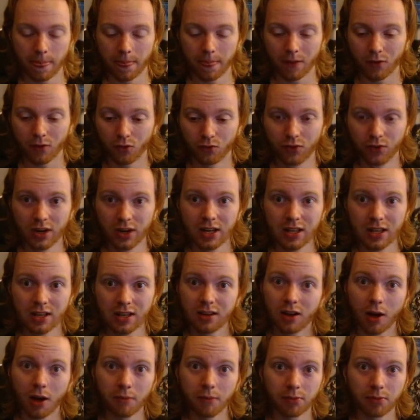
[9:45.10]
really
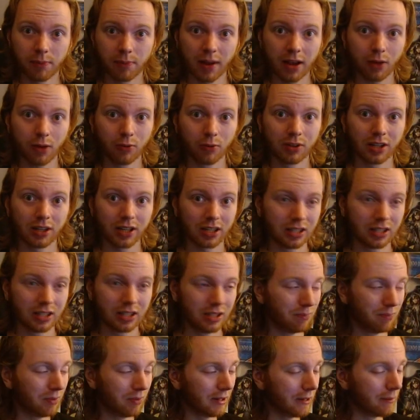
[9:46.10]
comes back with like the
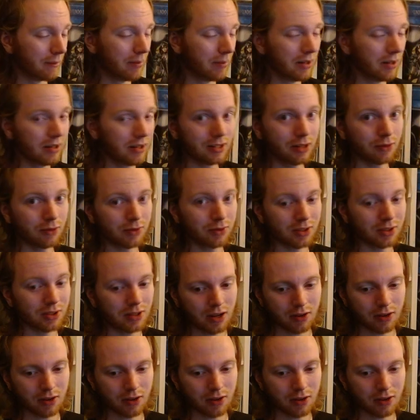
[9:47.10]
playability of the deck.